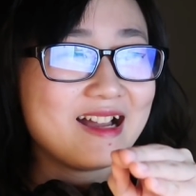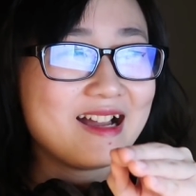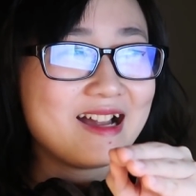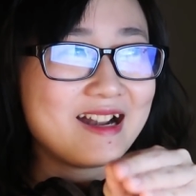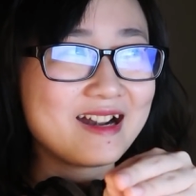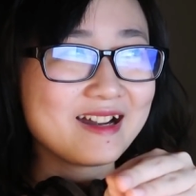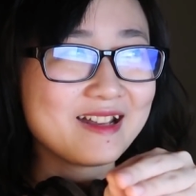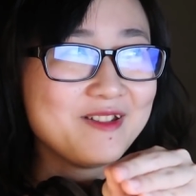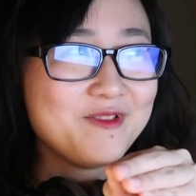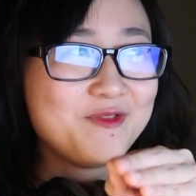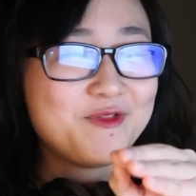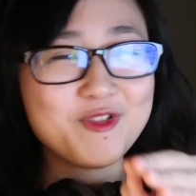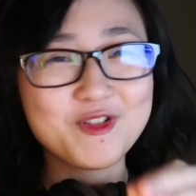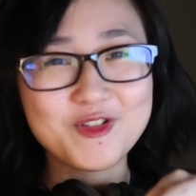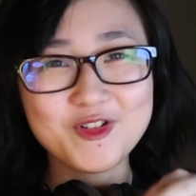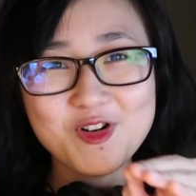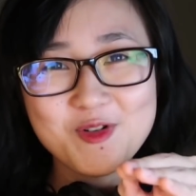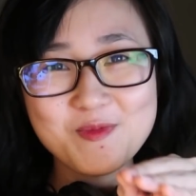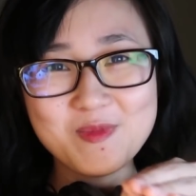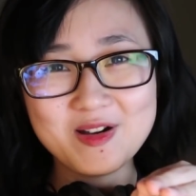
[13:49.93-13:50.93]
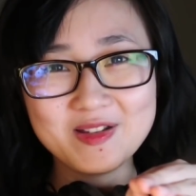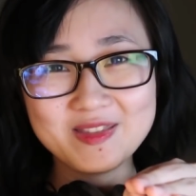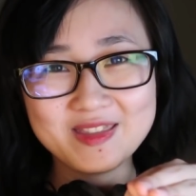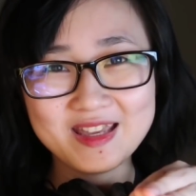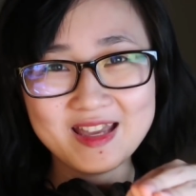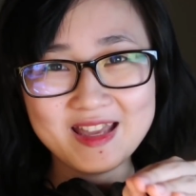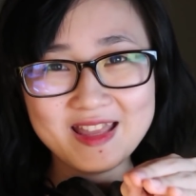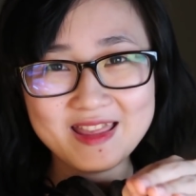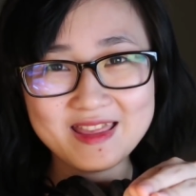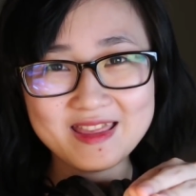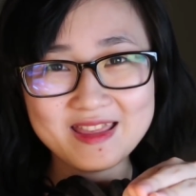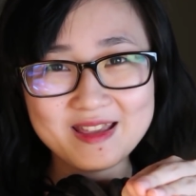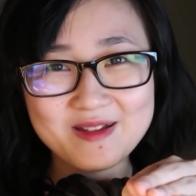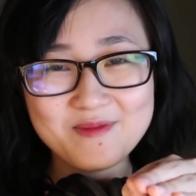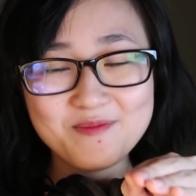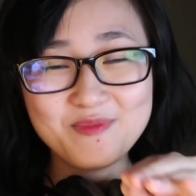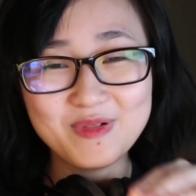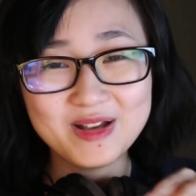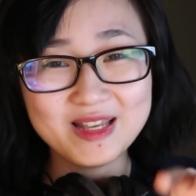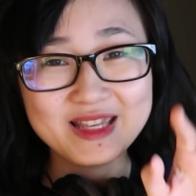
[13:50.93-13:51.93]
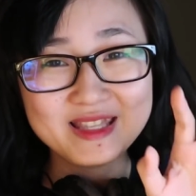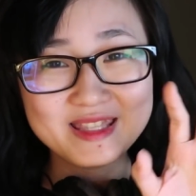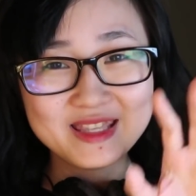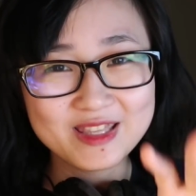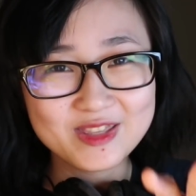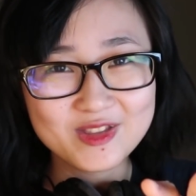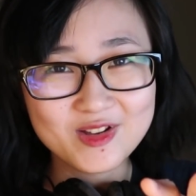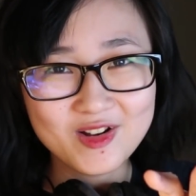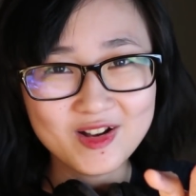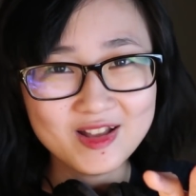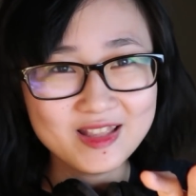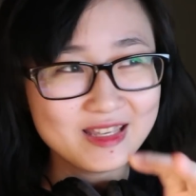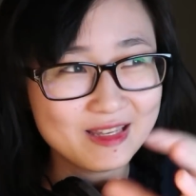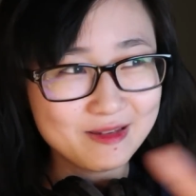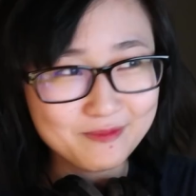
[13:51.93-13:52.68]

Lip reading: Araki forgot about that, but he did not.